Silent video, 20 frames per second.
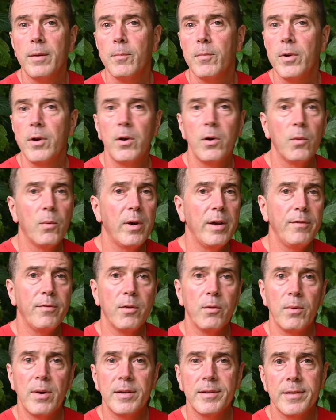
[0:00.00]
Put it away for
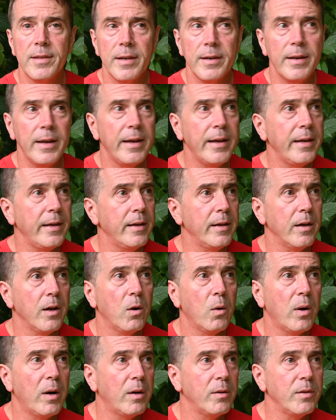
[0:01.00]
the rest of the day, and
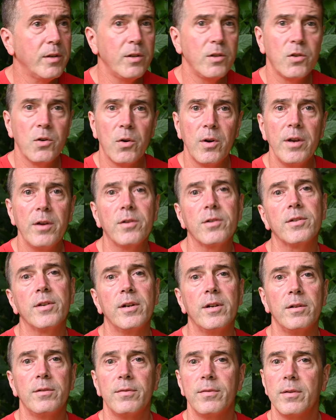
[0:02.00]
go out and enjoy
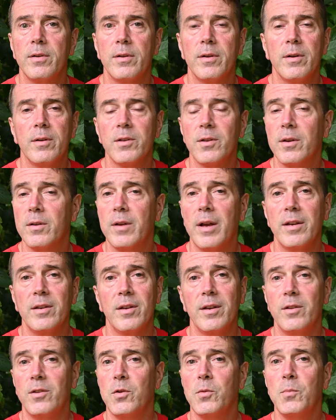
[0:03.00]
yourself.
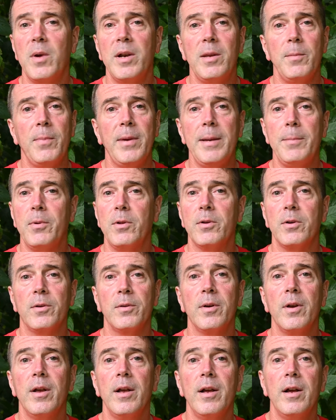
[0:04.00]
Too many people are
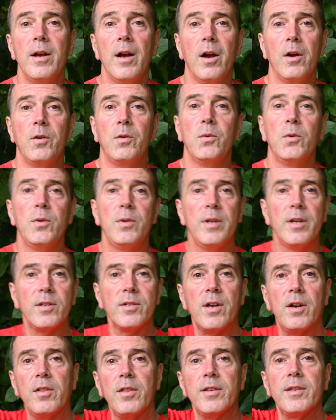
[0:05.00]
doing this
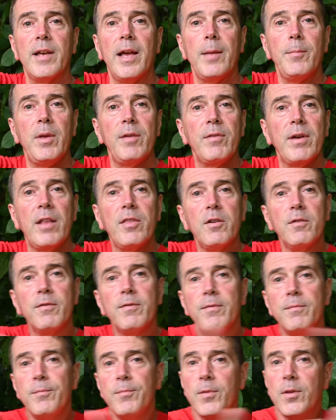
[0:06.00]
all the time. They've got their
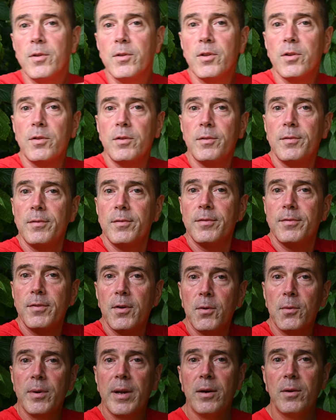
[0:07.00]
little
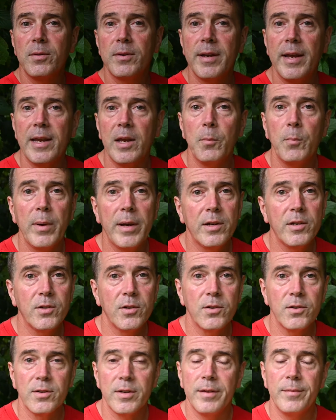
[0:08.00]
phone out taking
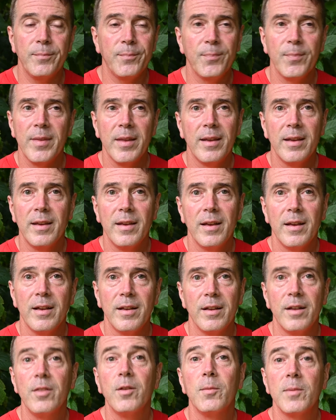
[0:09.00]
pictures, and
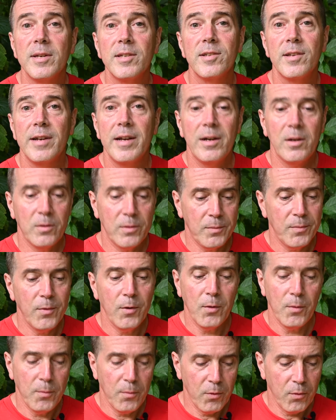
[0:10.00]
they're missing out.
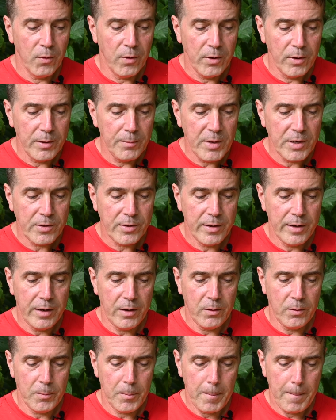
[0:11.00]
They're really missing out.